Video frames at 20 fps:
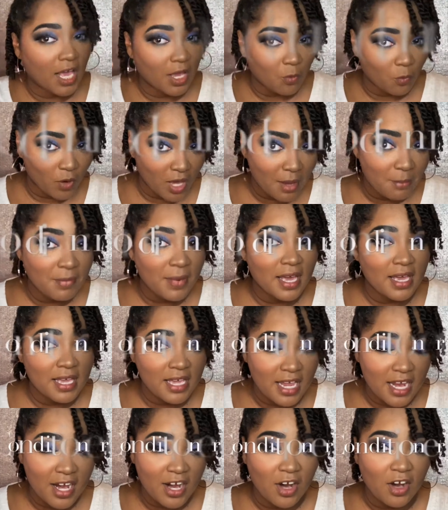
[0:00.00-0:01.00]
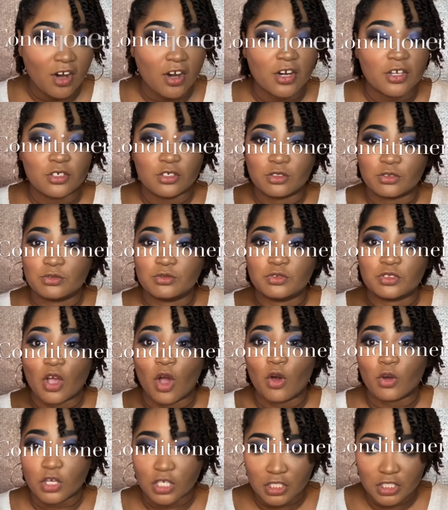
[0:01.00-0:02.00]
wet my hair, use
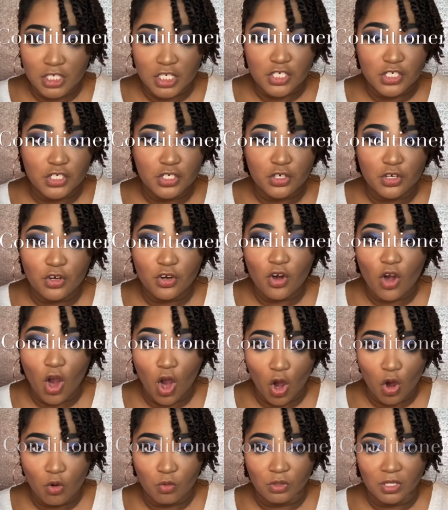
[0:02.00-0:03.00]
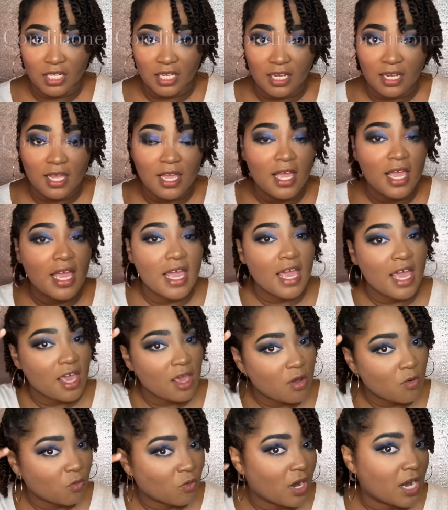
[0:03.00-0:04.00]
conditioner only,
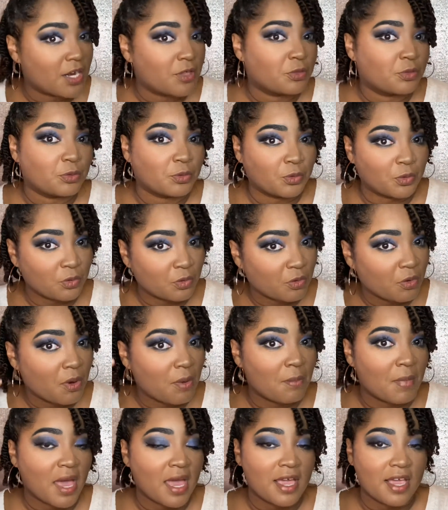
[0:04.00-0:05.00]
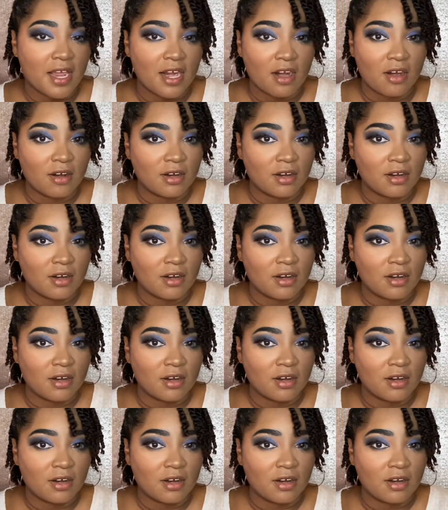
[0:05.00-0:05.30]
and run it through my hair.